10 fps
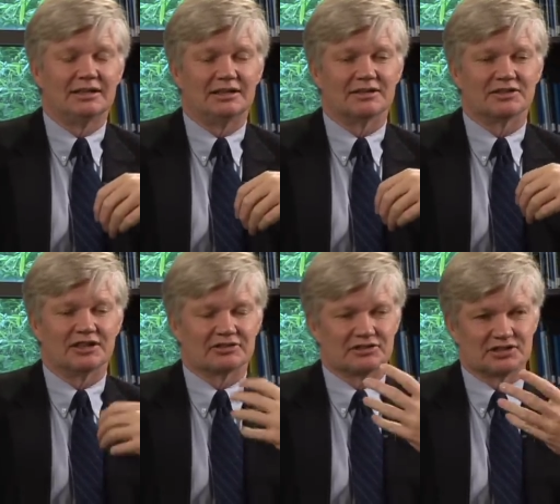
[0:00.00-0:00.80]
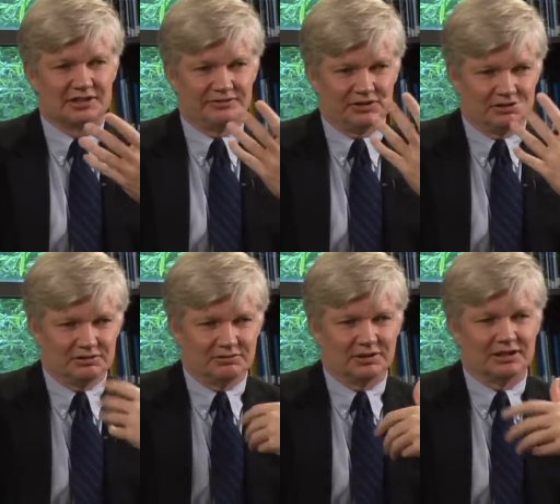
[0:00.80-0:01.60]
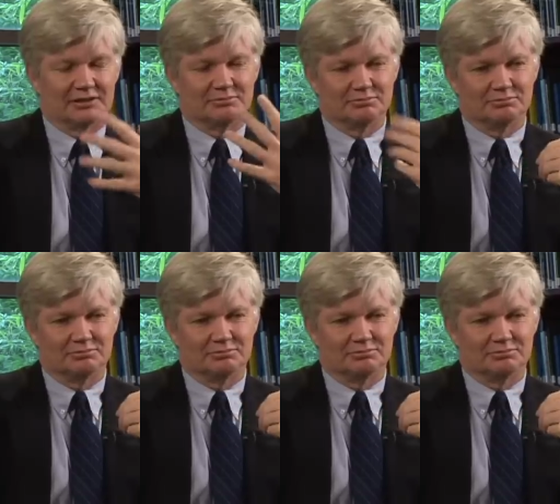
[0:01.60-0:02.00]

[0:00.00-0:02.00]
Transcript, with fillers: uh, the doctors give you uh,